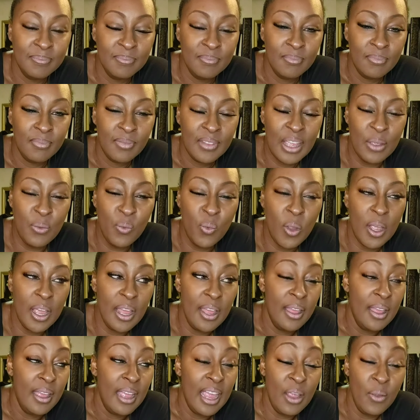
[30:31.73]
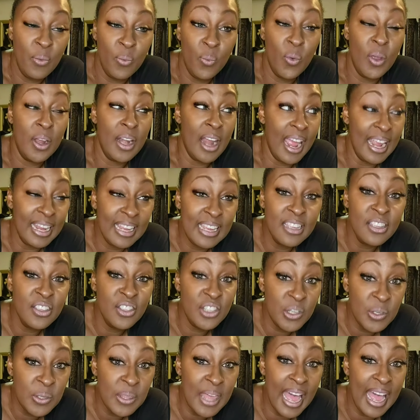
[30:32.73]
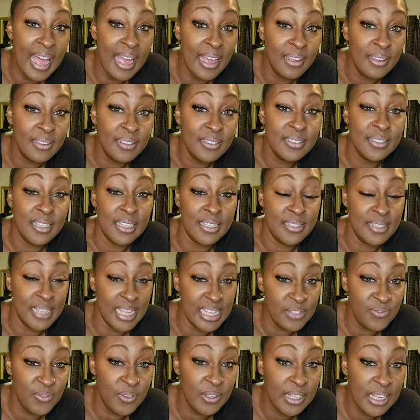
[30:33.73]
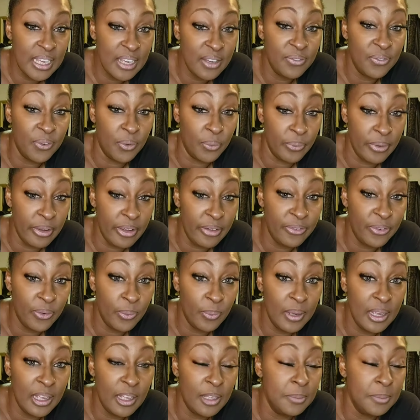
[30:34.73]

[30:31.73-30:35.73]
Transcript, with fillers: And and when I can do that successfully, for real, for real,